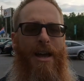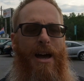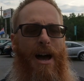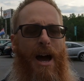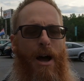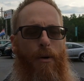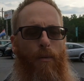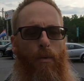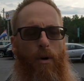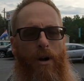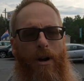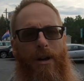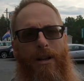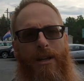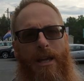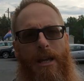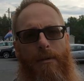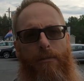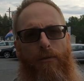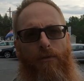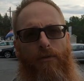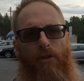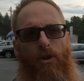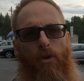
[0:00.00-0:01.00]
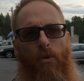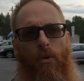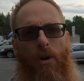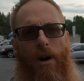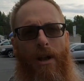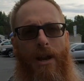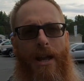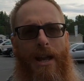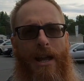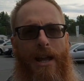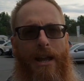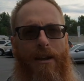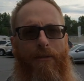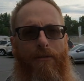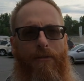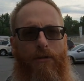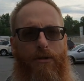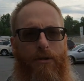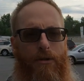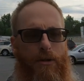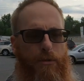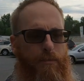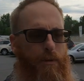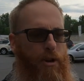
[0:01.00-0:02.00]
I wanted to keep a few on hand for
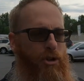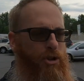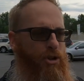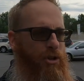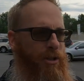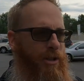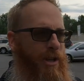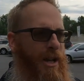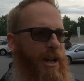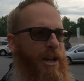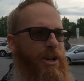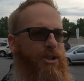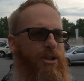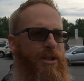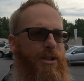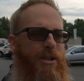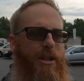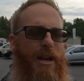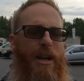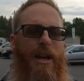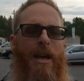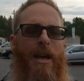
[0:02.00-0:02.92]
some special occasions.